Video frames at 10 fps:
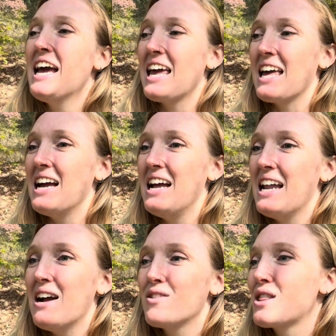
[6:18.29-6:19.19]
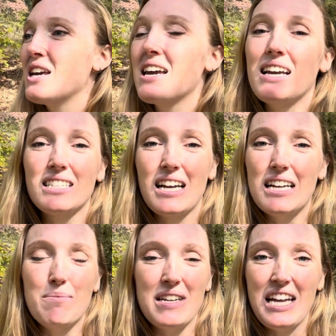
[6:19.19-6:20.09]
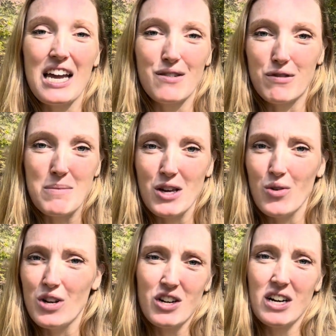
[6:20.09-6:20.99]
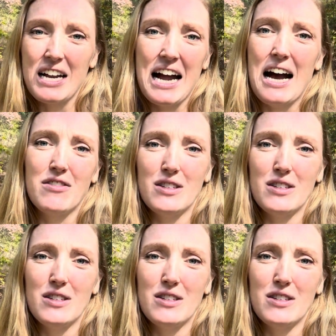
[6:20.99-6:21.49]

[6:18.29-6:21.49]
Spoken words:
and everything is gonna be taken from you and you're gonna have